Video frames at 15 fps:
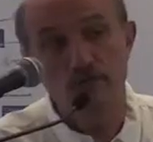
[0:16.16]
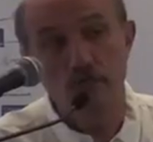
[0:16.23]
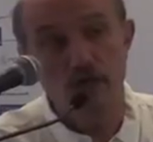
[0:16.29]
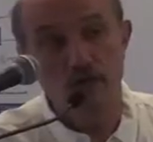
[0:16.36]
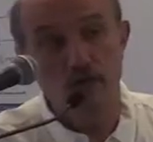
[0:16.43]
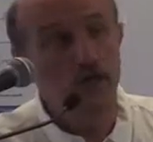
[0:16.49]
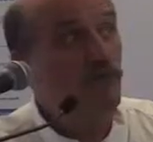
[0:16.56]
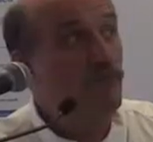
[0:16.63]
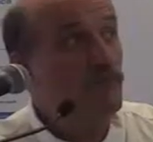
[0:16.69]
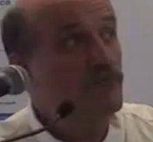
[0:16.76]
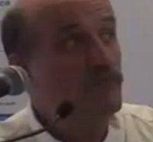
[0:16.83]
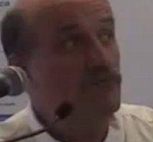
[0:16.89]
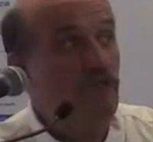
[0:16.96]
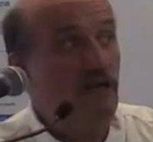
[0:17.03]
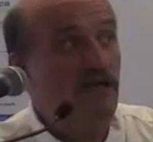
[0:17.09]
car, which
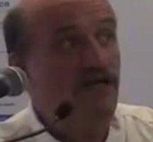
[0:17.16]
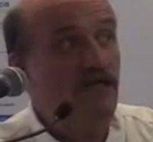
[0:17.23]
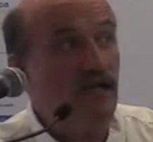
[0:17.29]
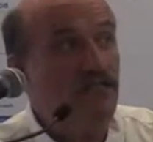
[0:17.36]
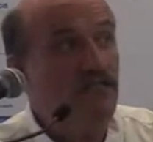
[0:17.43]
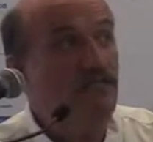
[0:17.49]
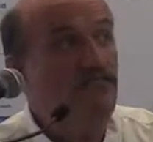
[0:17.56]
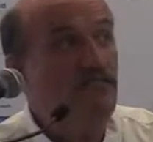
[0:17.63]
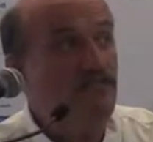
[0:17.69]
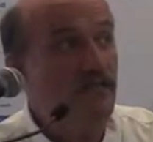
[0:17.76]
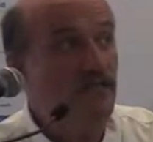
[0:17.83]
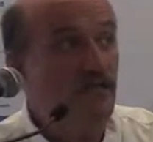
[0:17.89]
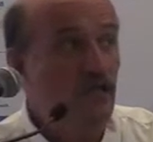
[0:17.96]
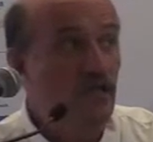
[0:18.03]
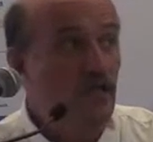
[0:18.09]
is riding
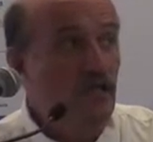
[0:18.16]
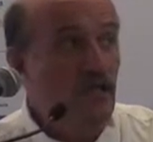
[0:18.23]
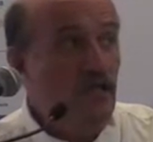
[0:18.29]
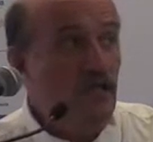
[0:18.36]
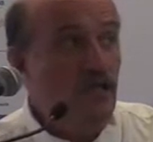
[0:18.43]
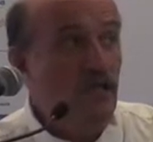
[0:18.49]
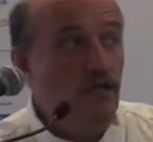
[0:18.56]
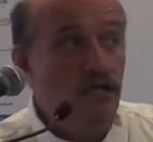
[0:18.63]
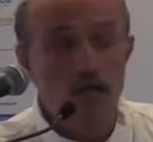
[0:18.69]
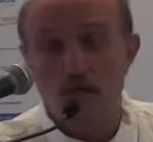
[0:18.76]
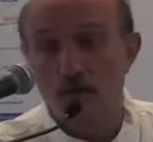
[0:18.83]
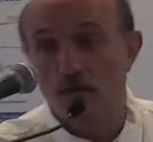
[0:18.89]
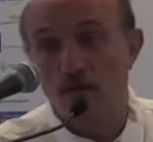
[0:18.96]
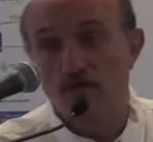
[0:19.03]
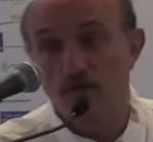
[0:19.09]
activity.
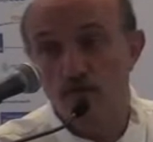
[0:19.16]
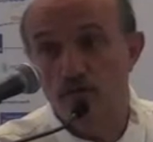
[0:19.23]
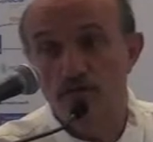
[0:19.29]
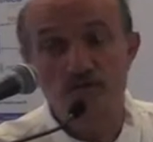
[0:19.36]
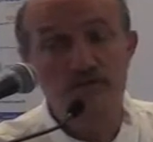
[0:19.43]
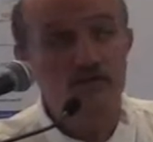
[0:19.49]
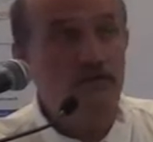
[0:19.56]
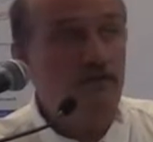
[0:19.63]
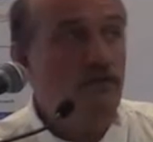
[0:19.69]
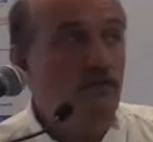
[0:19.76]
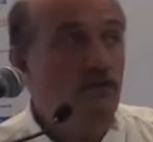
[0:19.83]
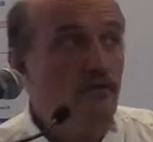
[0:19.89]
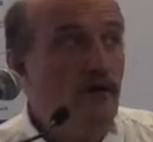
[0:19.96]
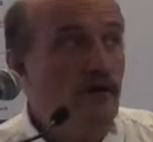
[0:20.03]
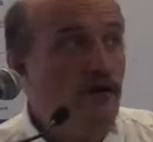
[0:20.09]
Of course,
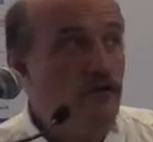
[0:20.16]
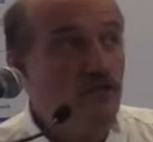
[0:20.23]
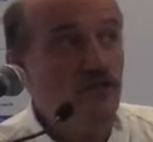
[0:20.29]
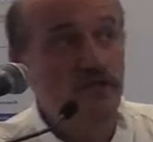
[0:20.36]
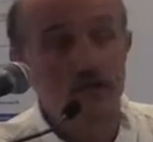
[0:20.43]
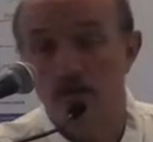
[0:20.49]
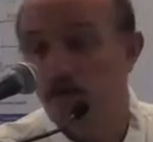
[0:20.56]
riders share